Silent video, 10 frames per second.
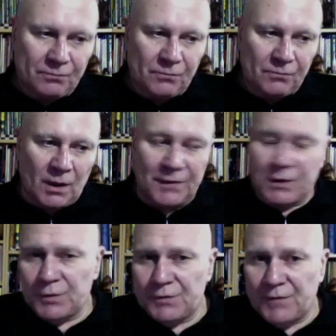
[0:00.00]
And this
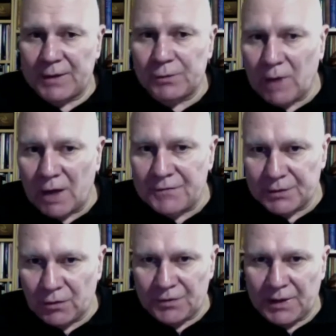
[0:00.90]
was found all over the
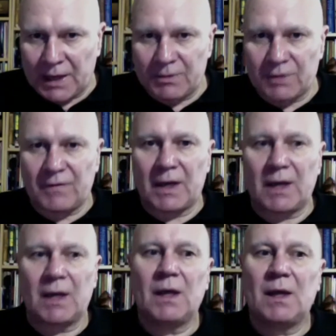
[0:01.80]
Northern Hemisphere.
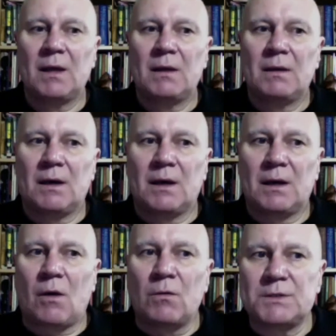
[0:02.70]

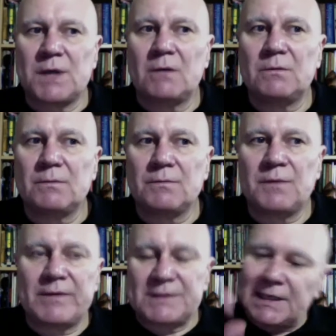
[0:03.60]
Also, there
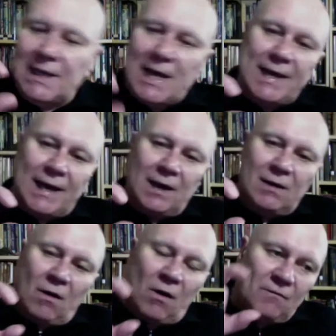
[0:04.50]
is a layer
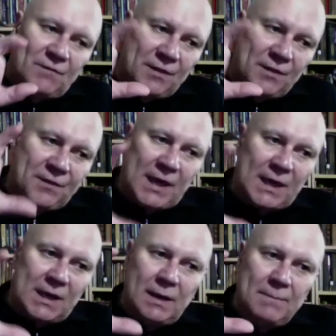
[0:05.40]
of thick
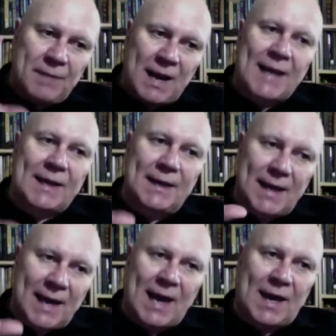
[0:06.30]
black
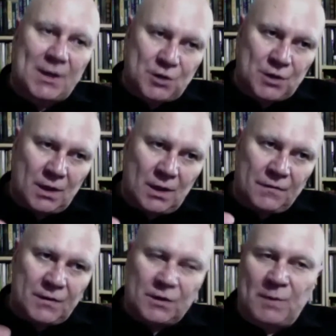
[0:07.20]
ash
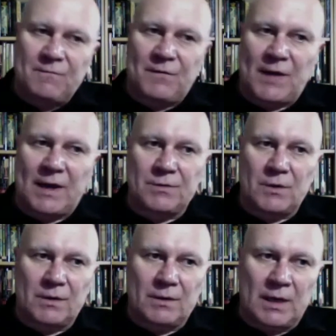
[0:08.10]
that's been found
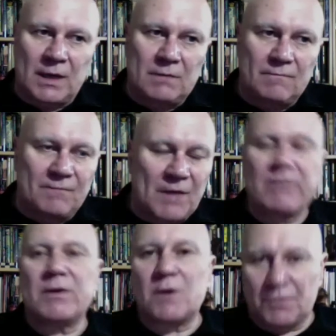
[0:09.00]
in
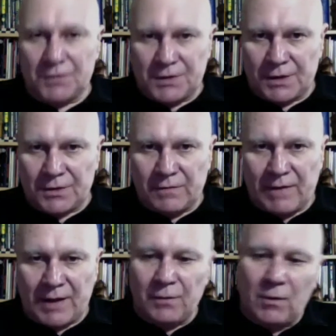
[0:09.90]
various continents
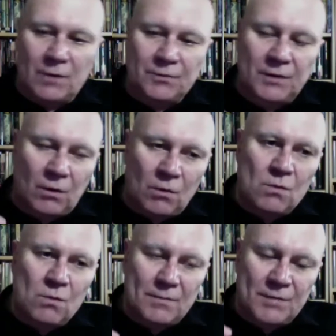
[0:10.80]
around the world that
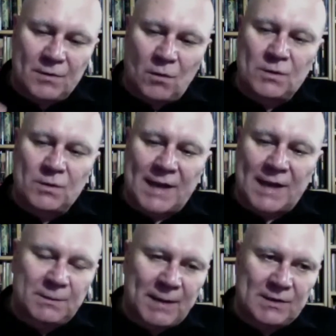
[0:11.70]
all dates
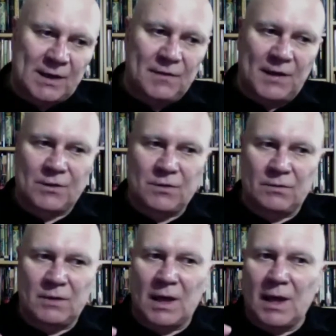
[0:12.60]
to about
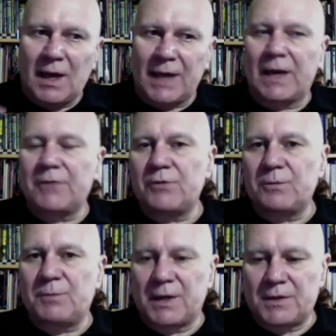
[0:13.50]
10,800
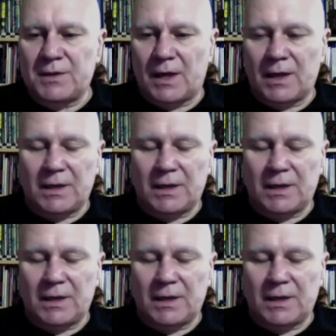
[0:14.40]
BC.